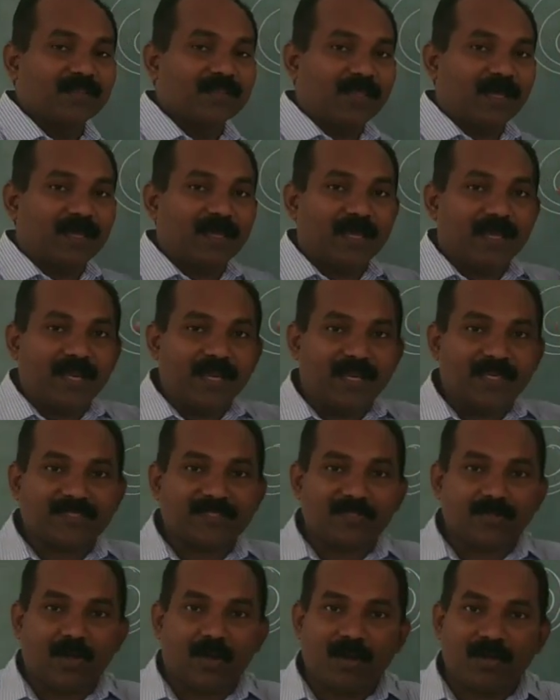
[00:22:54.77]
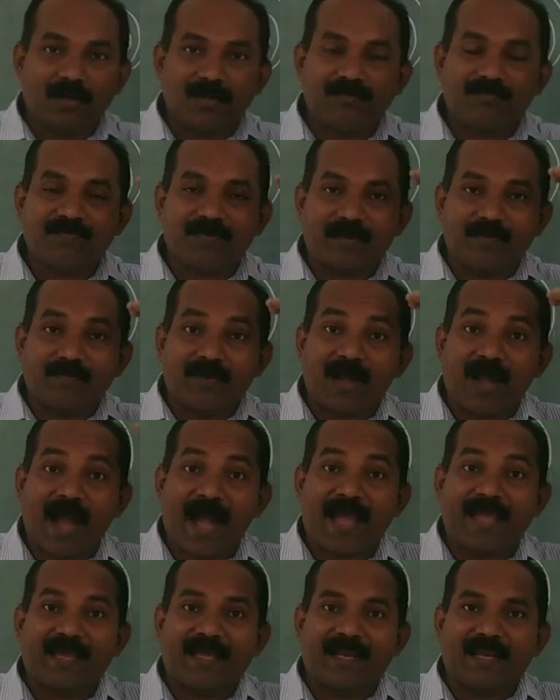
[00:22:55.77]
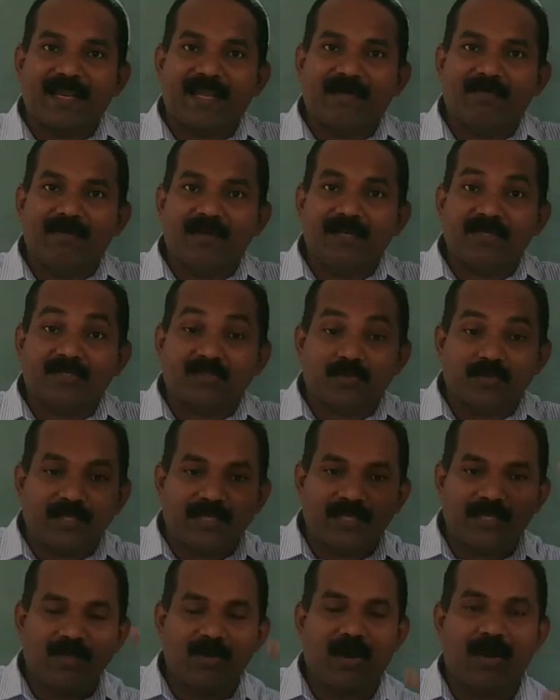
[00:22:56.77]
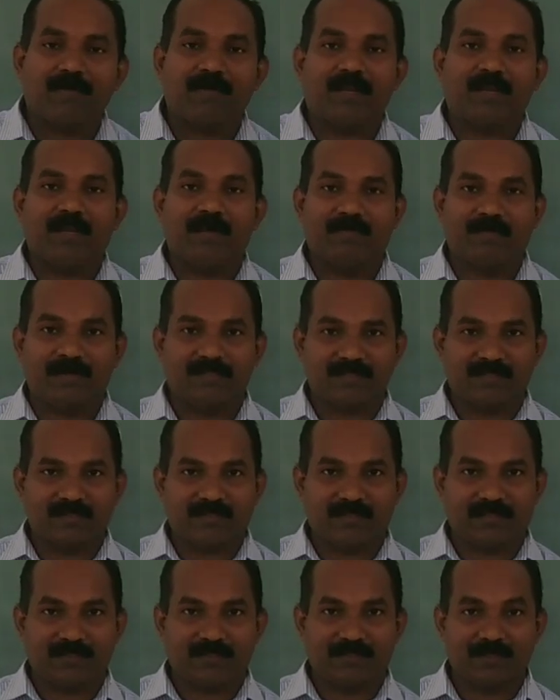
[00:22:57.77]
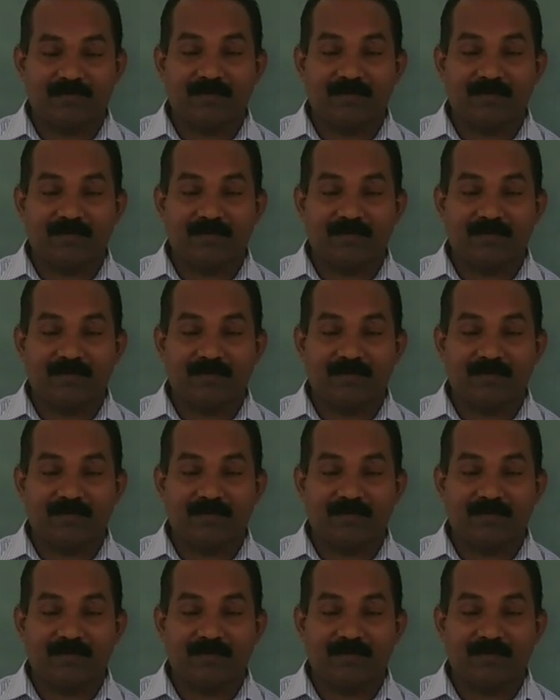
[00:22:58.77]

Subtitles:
the electron from higher level to the lower levels.